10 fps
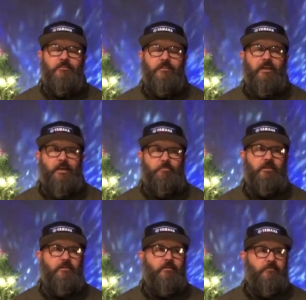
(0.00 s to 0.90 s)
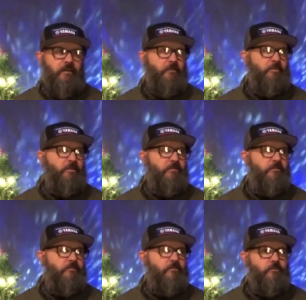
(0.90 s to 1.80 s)
the epic of epic
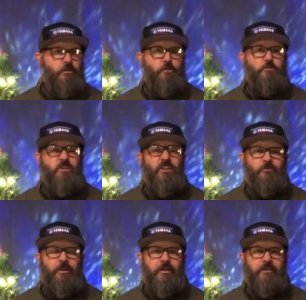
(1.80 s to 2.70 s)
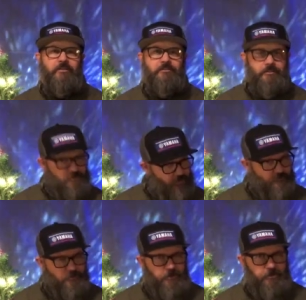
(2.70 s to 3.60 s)
snow trail riding. There's
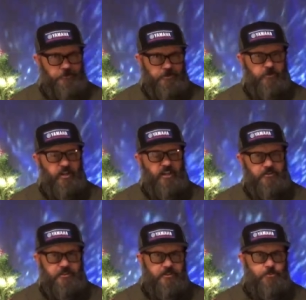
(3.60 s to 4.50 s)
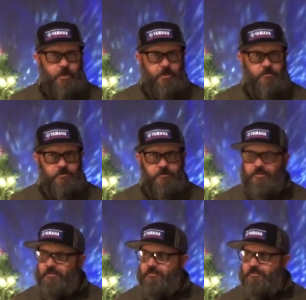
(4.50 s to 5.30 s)
enough dirt on the ground to get traction.